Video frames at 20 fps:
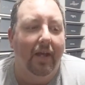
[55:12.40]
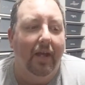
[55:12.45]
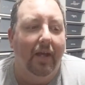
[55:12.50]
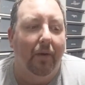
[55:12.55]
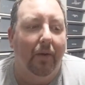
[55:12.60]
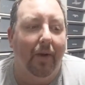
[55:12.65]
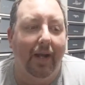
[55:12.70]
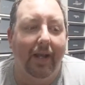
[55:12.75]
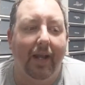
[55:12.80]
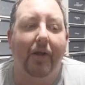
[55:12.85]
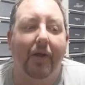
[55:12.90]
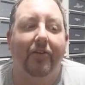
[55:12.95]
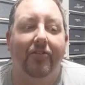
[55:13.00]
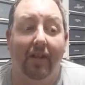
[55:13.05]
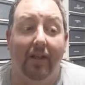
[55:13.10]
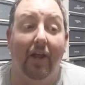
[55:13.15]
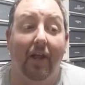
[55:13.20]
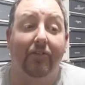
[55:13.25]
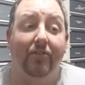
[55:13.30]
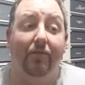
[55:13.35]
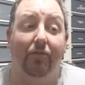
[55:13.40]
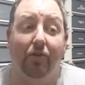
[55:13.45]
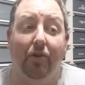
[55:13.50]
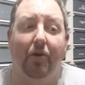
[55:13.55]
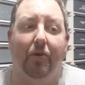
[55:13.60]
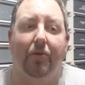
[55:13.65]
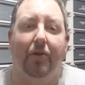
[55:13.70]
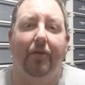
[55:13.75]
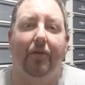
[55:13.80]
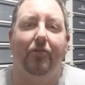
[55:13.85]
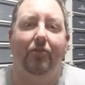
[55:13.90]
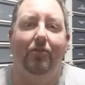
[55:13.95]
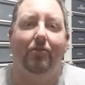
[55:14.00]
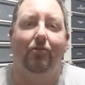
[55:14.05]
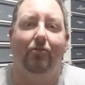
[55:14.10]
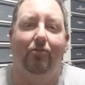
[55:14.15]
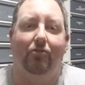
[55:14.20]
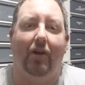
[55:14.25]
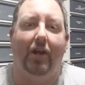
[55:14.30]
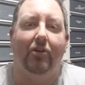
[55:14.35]
right now. You're seeing a lot of stuff. Look at this new
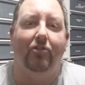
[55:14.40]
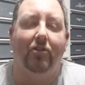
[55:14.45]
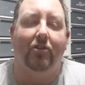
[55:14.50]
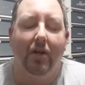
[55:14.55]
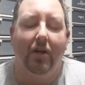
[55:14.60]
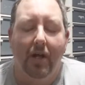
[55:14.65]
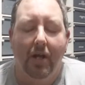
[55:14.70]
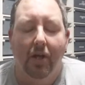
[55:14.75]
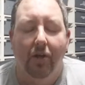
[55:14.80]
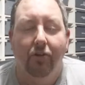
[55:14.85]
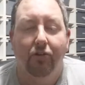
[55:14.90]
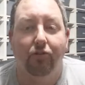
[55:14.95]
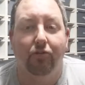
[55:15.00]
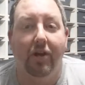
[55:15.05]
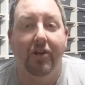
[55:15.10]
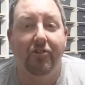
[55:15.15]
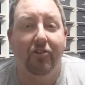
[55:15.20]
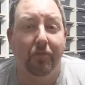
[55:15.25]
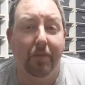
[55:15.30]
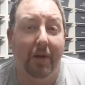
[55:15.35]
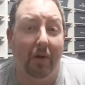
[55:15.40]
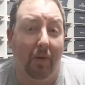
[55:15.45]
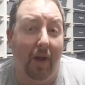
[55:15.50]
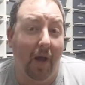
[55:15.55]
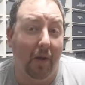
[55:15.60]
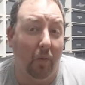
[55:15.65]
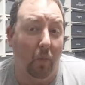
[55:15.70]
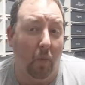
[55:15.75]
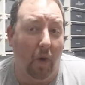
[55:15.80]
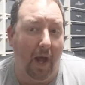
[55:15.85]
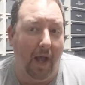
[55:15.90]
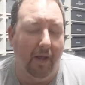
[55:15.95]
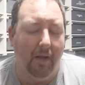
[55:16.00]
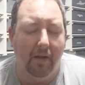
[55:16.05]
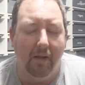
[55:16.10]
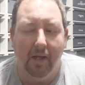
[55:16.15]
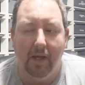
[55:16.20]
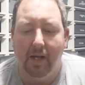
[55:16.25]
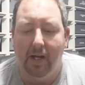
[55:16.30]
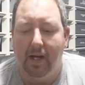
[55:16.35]
Stranger. Stranger's been around a
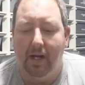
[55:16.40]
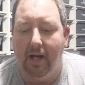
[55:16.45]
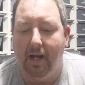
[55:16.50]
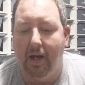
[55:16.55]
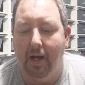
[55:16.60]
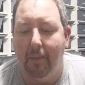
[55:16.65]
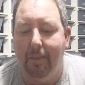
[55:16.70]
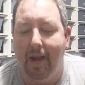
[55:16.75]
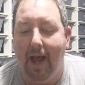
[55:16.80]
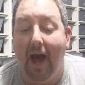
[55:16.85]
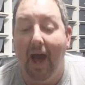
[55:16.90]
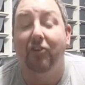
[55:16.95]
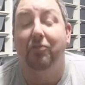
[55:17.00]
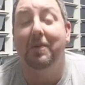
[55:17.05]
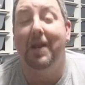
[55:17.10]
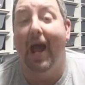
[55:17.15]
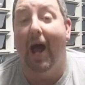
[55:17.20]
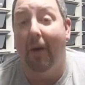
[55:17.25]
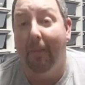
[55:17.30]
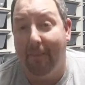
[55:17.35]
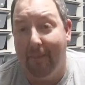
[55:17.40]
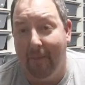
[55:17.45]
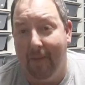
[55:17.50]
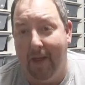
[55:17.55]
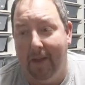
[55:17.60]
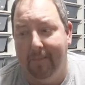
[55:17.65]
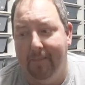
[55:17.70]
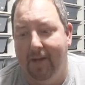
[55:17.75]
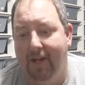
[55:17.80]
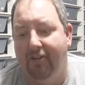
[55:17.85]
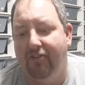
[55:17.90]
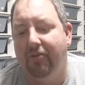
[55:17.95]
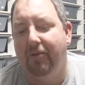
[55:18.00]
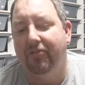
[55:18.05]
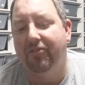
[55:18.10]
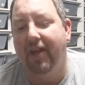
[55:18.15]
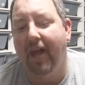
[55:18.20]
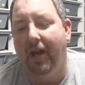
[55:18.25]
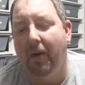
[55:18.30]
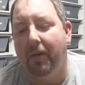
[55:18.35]
while, but it hasn't been out there that much. So it's
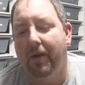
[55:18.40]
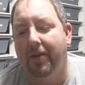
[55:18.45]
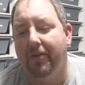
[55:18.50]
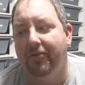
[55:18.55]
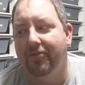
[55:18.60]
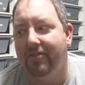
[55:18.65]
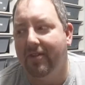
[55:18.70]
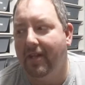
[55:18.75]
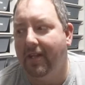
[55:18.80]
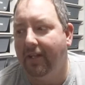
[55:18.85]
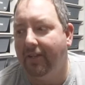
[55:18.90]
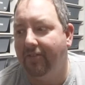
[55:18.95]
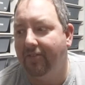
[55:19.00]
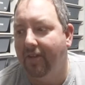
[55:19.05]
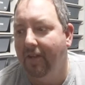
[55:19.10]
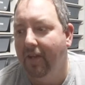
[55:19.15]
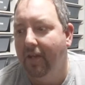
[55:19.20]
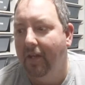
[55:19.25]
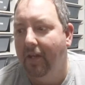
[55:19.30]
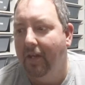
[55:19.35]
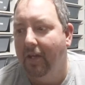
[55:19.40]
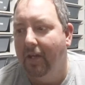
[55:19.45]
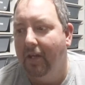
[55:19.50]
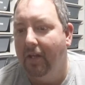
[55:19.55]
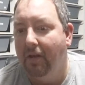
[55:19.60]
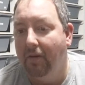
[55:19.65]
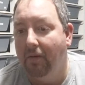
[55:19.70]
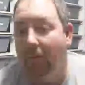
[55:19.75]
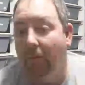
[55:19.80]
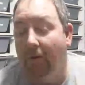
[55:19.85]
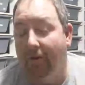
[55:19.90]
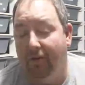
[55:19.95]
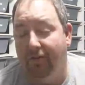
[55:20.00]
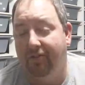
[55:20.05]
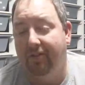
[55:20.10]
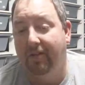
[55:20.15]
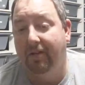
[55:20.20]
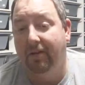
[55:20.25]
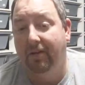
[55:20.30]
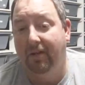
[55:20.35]
kind of one of those things, where
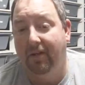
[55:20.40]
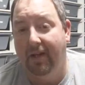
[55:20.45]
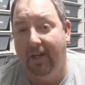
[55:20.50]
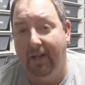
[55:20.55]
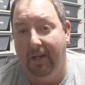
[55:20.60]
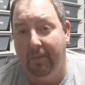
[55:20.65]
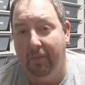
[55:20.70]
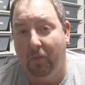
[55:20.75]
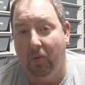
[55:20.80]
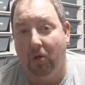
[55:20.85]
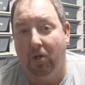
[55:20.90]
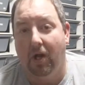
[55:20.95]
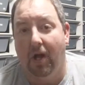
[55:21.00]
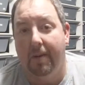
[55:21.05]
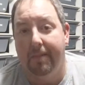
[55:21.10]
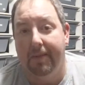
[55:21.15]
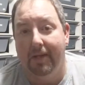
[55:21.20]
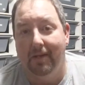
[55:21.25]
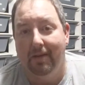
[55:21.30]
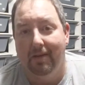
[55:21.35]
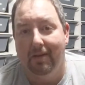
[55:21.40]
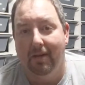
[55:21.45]
it's getting more common